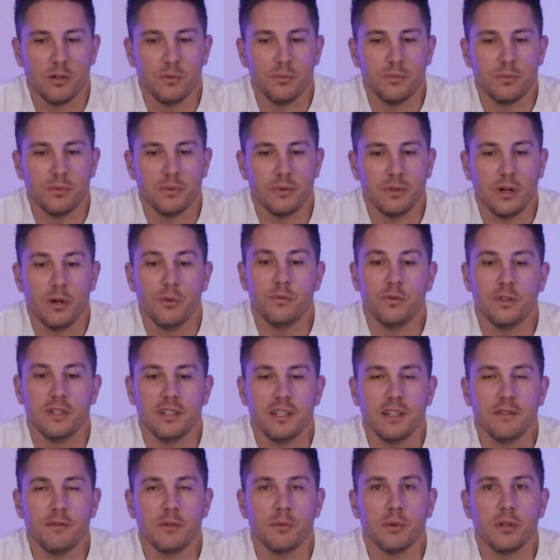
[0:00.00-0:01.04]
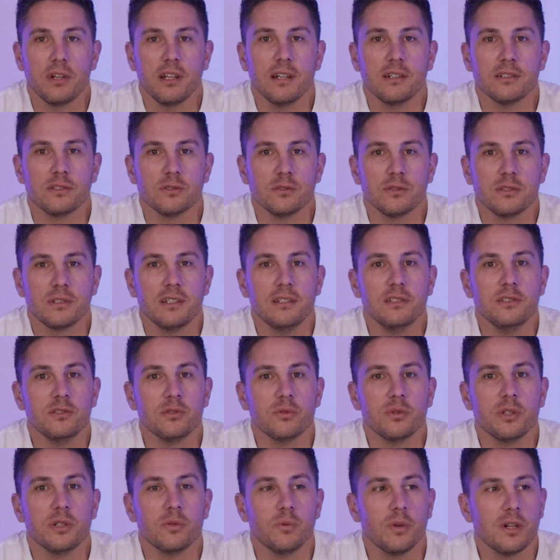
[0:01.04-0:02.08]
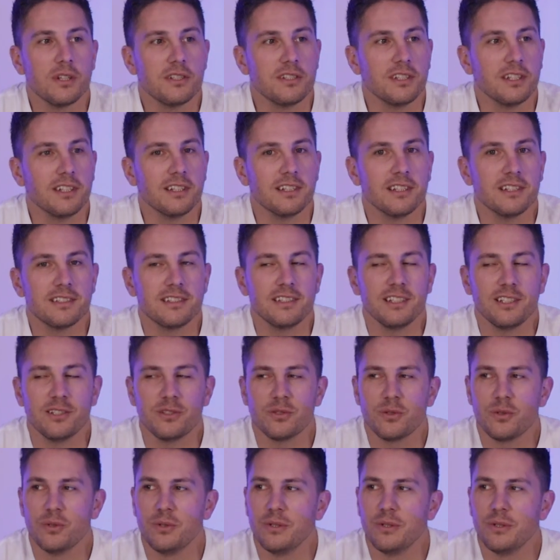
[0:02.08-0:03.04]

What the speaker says: hopefully everybody else enjoyed watching and listening too.